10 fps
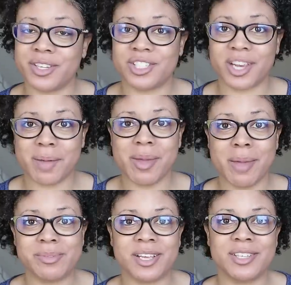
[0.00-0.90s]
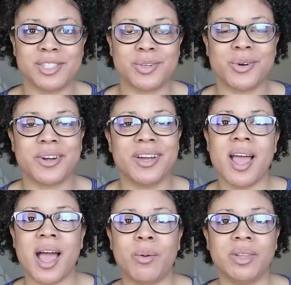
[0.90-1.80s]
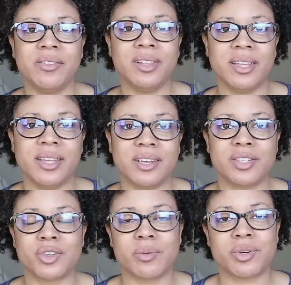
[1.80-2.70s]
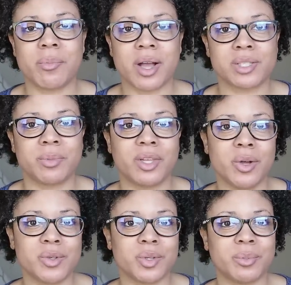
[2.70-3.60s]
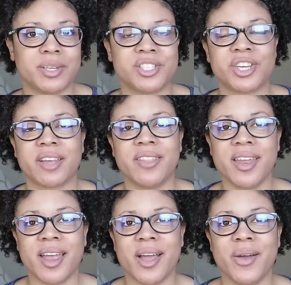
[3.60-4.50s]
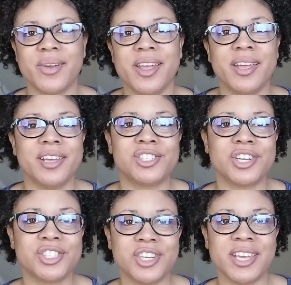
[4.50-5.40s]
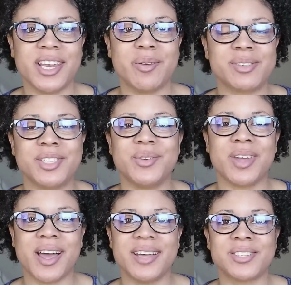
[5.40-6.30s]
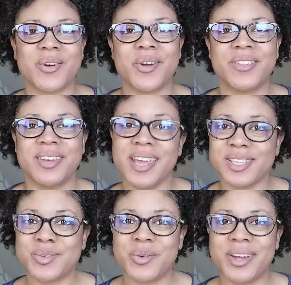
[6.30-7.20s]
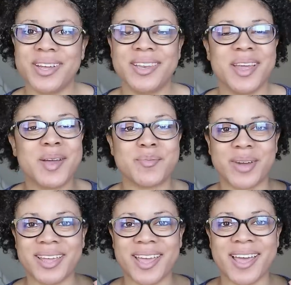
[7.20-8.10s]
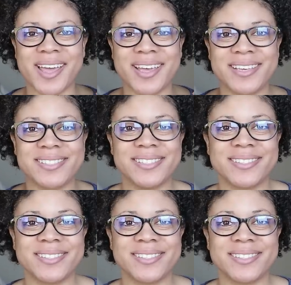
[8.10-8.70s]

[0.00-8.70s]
forget to check out my Amazon store. I will leave the link in the description box below, so please check that out. It's just Janine. I will see you guys on the next one. Bye,